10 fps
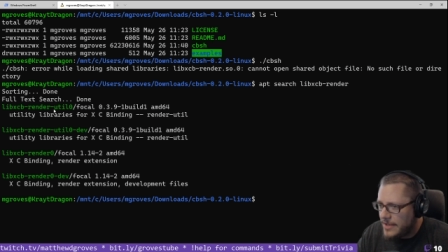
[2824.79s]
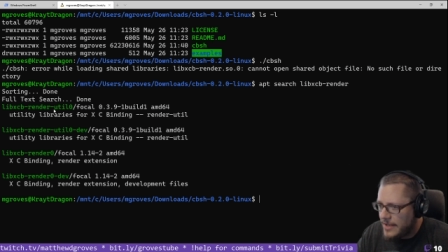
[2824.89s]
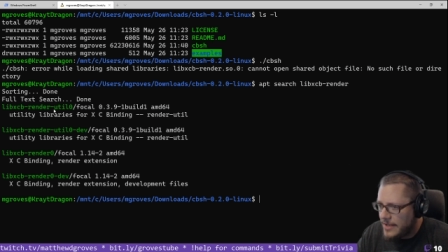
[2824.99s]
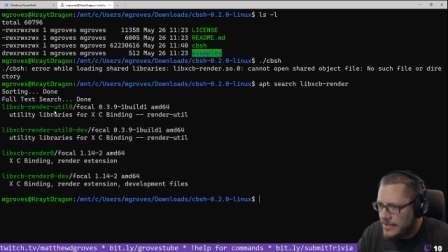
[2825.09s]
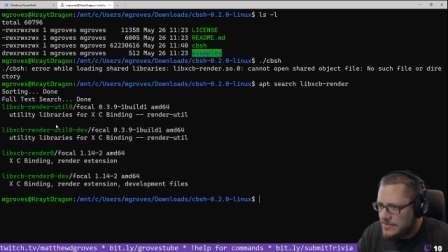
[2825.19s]

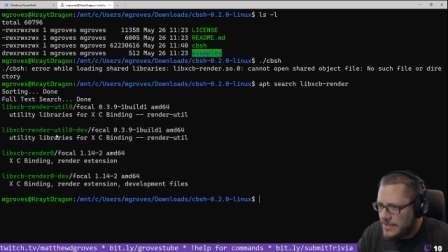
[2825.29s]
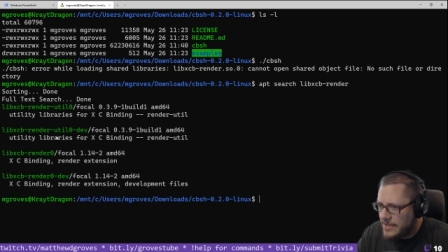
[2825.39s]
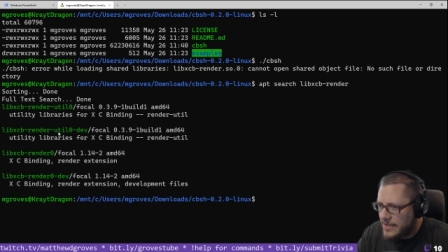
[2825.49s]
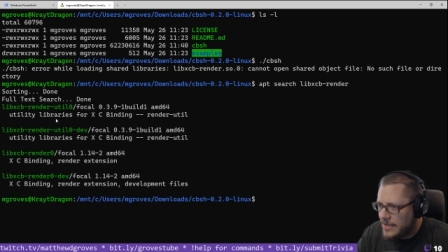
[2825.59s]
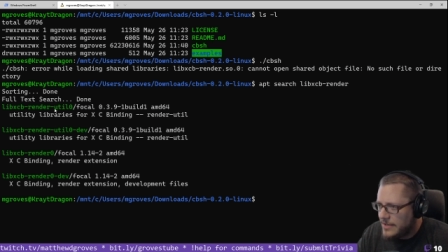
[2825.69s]
And
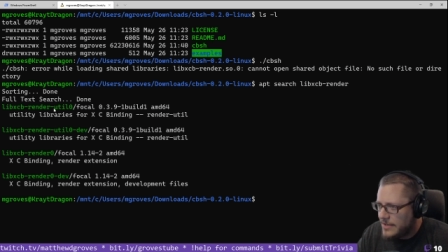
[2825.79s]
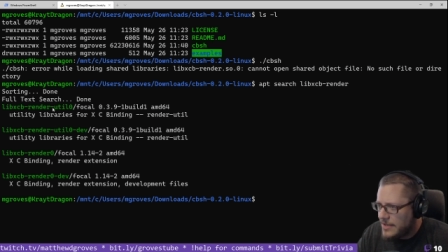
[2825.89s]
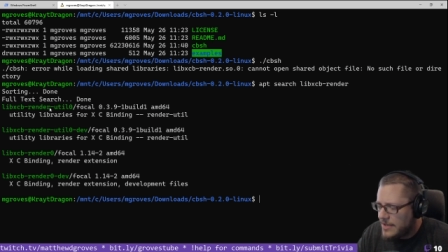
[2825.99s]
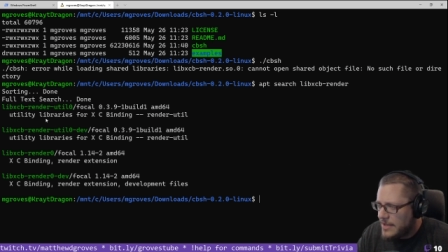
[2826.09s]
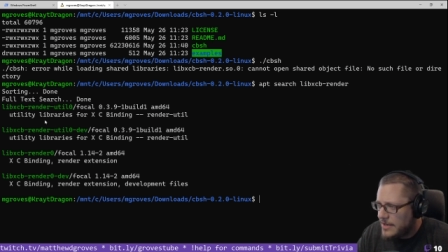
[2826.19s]
I
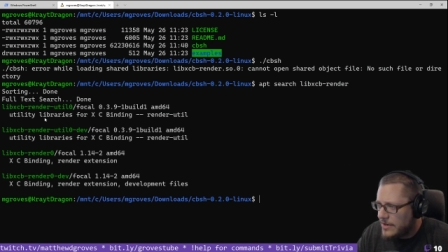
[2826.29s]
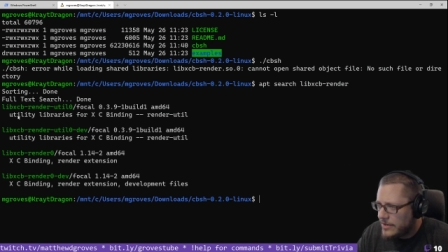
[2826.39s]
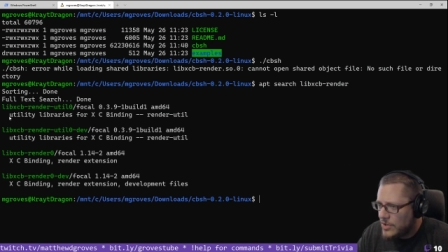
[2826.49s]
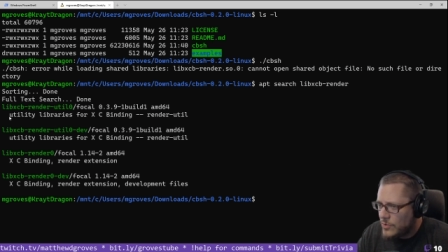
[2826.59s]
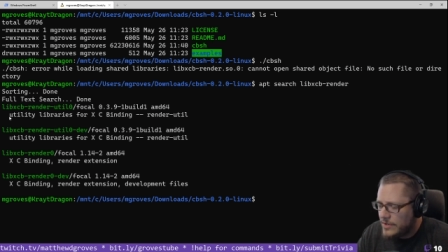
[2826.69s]

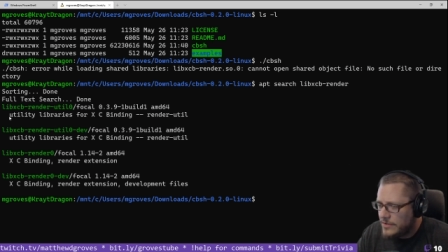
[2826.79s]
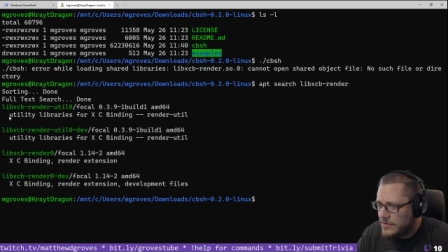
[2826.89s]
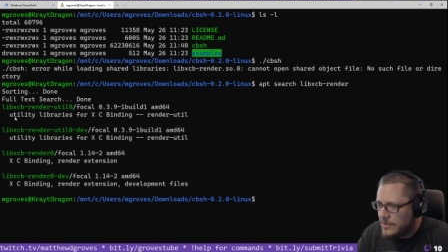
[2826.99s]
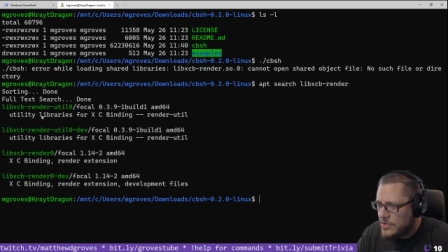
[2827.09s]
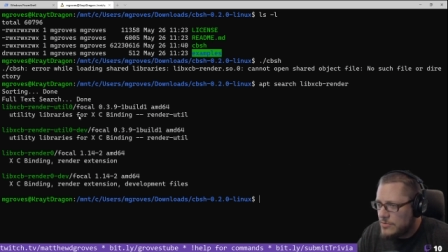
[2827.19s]
don't know what
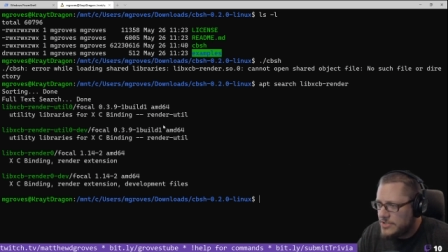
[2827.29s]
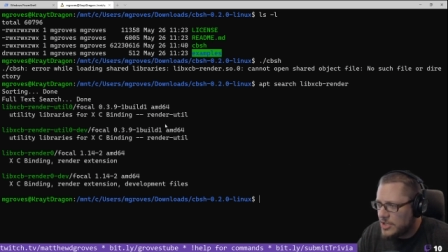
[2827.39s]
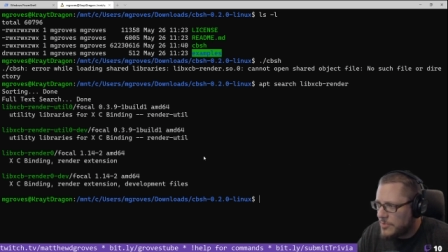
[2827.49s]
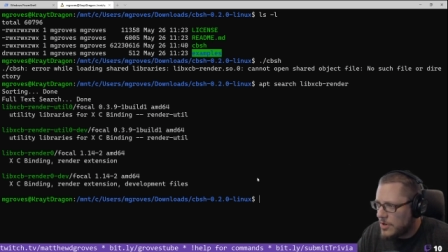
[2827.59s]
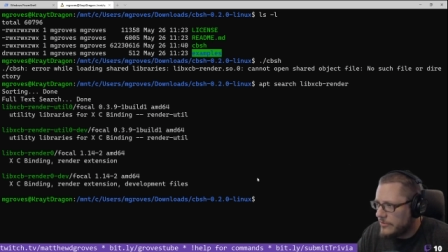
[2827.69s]
the
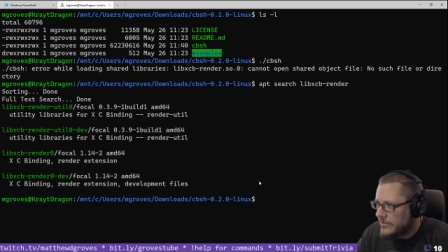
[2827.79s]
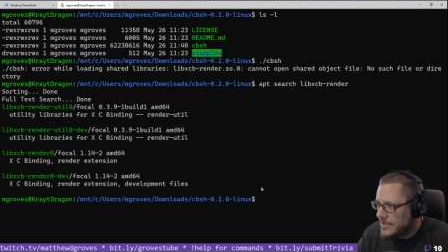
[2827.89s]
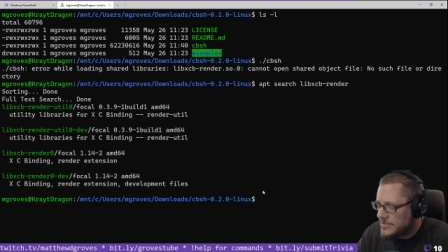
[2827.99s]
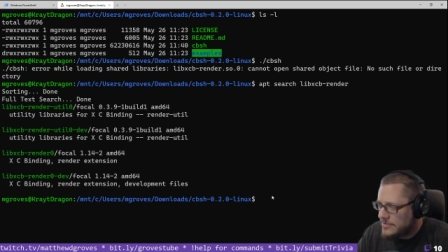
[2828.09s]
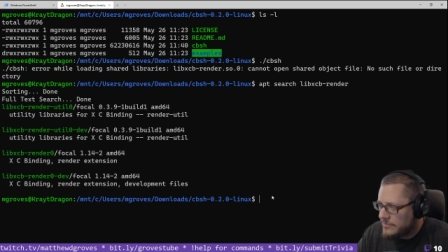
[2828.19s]
util part of it
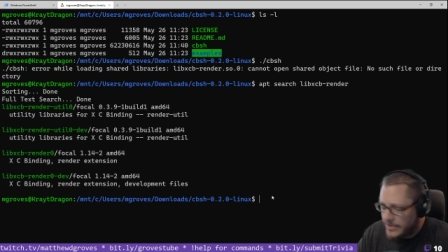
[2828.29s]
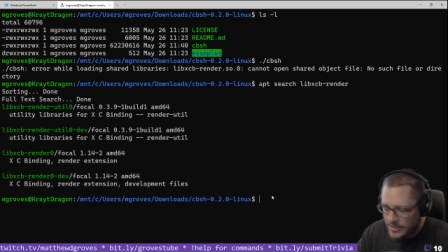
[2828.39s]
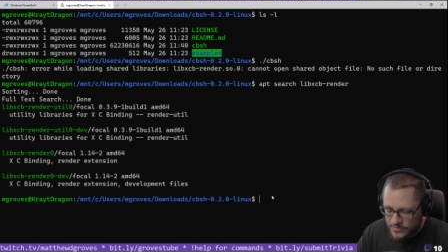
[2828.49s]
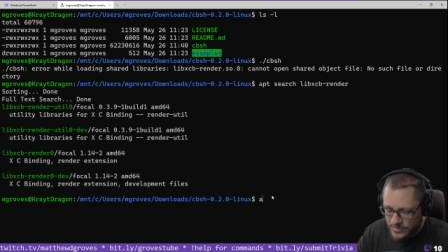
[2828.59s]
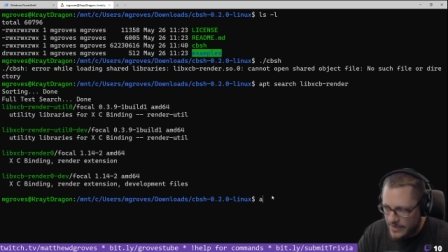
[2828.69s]
is. We
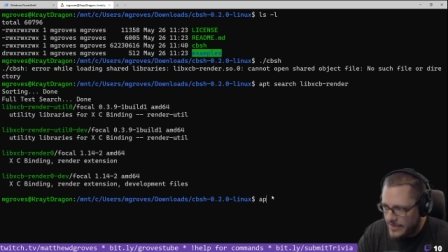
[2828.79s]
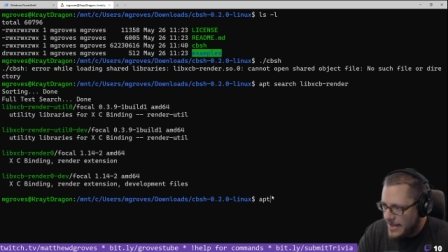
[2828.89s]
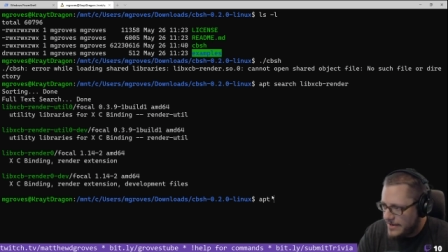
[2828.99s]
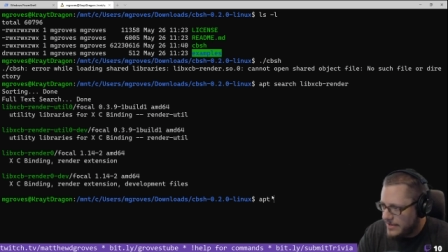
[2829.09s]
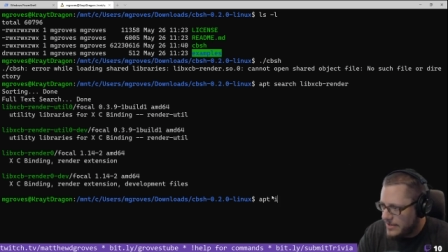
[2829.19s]
can try
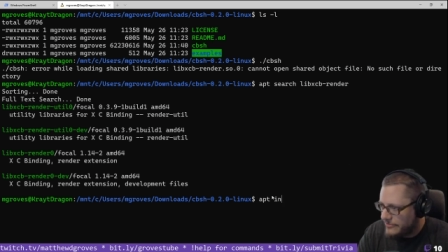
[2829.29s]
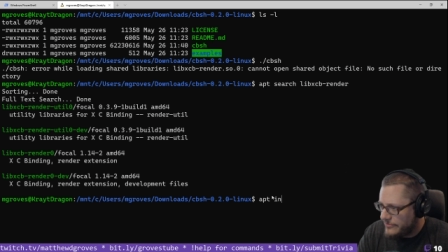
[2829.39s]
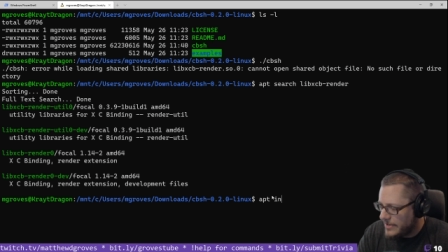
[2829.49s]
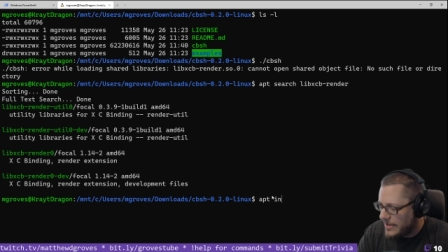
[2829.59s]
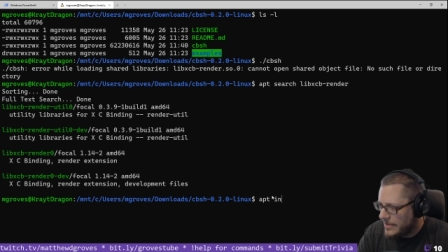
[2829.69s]
that
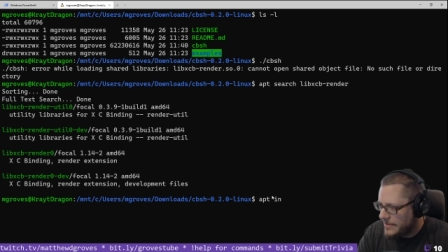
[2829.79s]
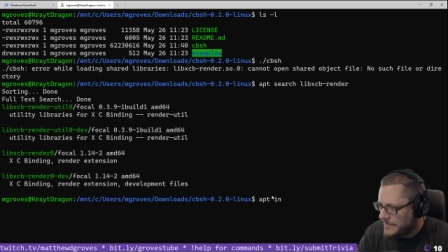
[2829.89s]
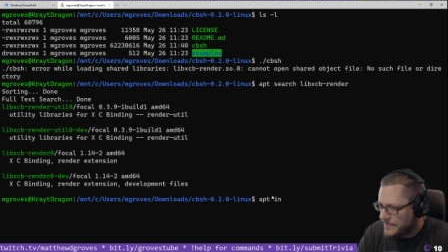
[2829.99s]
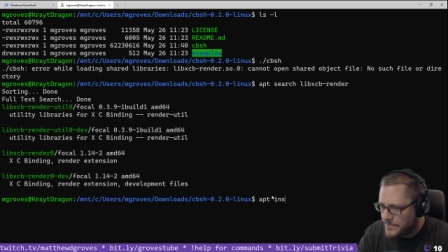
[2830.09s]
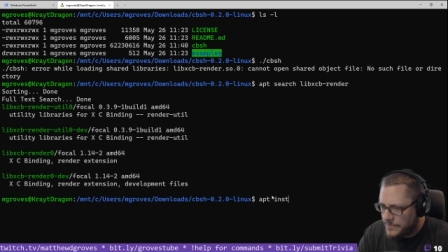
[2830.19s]
if
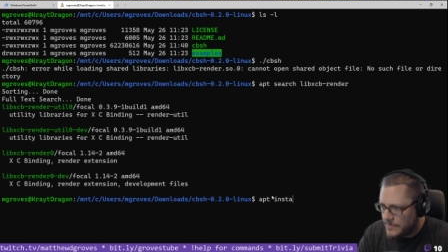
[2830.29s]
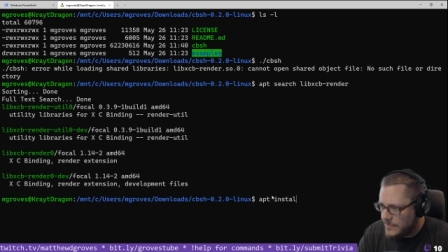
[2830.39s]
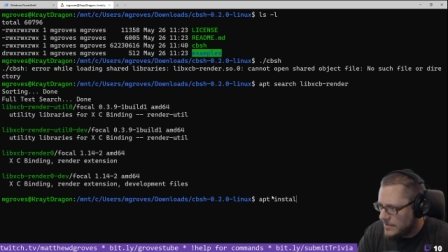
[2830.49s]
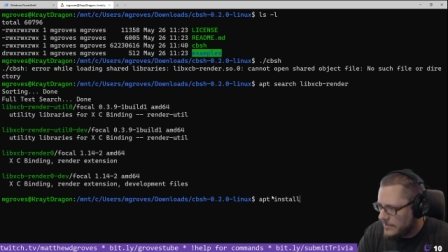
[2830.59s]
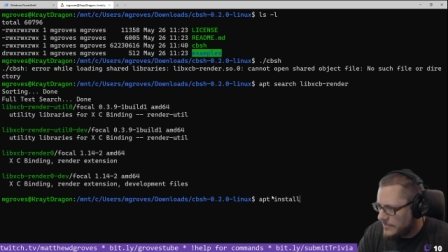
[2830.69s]

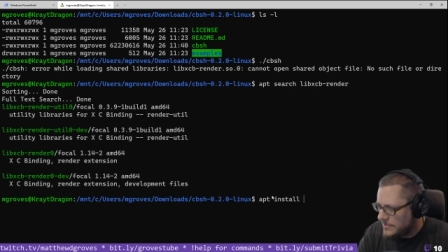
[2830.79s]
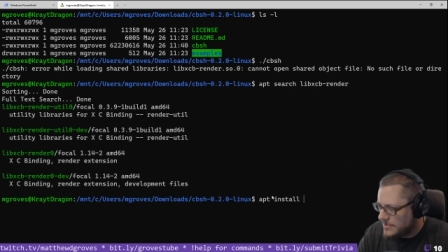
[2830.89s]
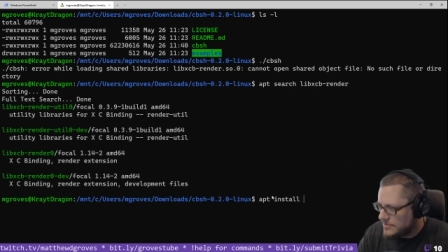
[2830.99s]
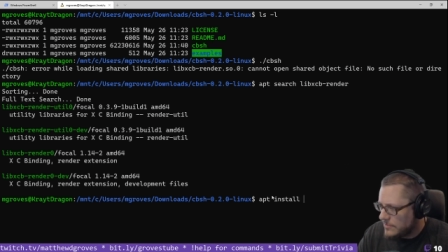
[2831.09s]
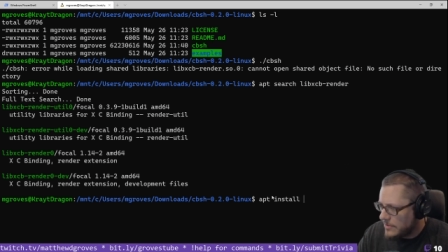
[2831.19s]
this
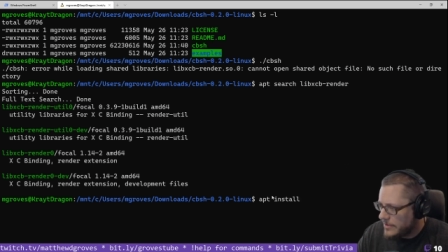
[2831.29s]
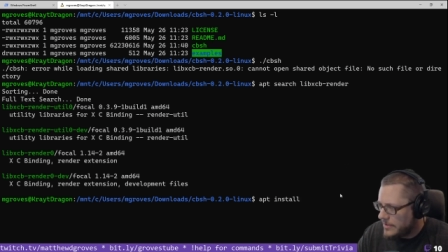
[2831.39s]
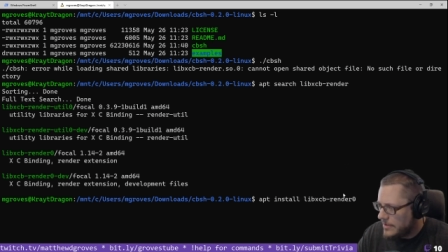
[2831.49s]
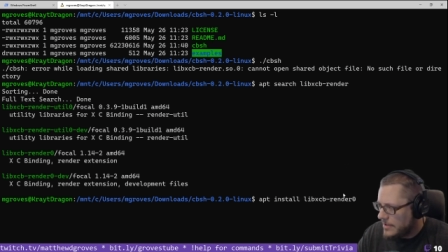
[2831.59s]
doesn't work.